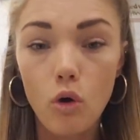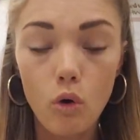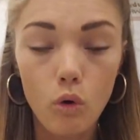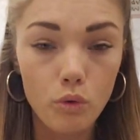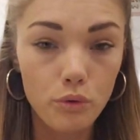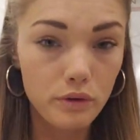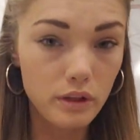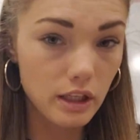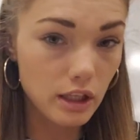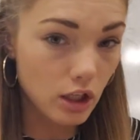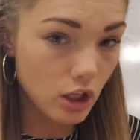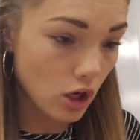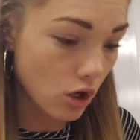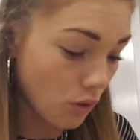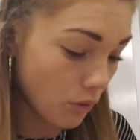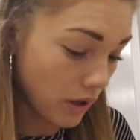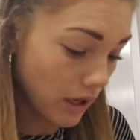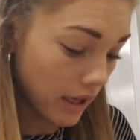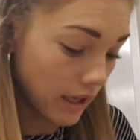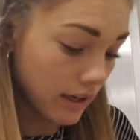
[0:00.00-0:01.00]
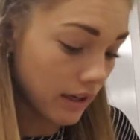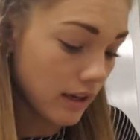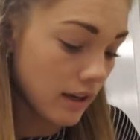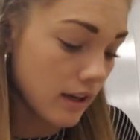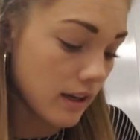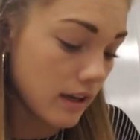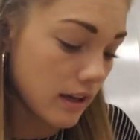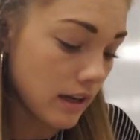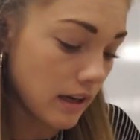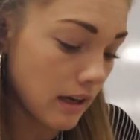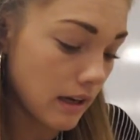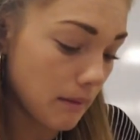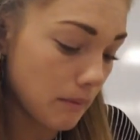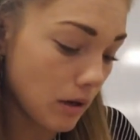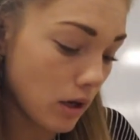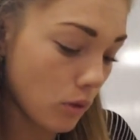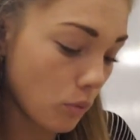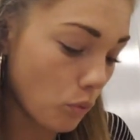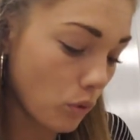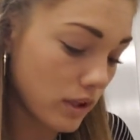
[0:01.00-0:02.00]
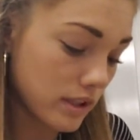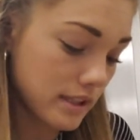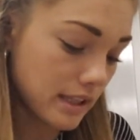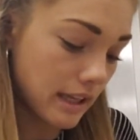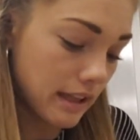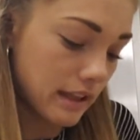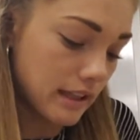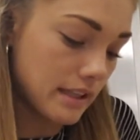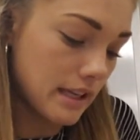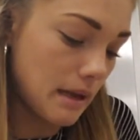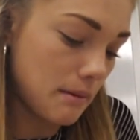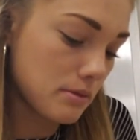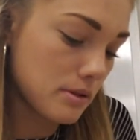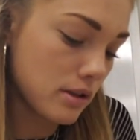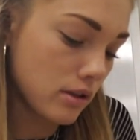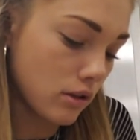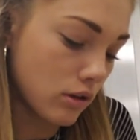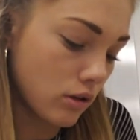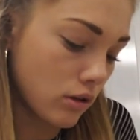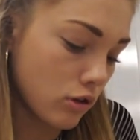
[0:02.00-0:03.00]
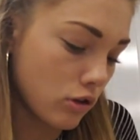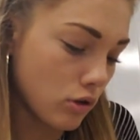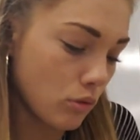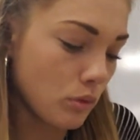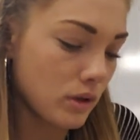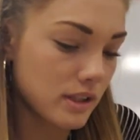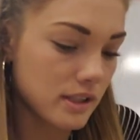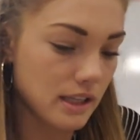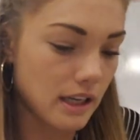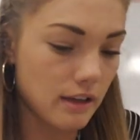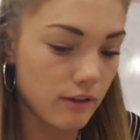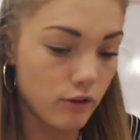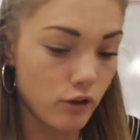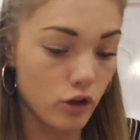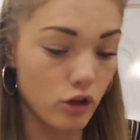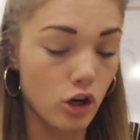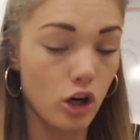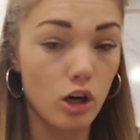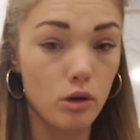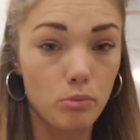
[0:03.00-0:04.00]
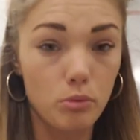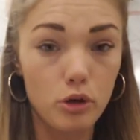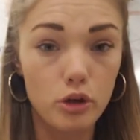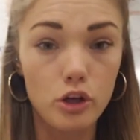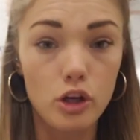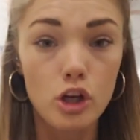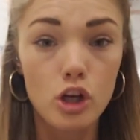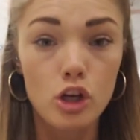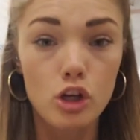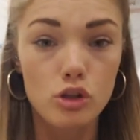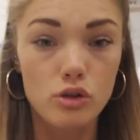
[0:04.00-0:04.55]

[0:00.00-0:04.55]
only going on one side of the tape, or one side of your cardboard.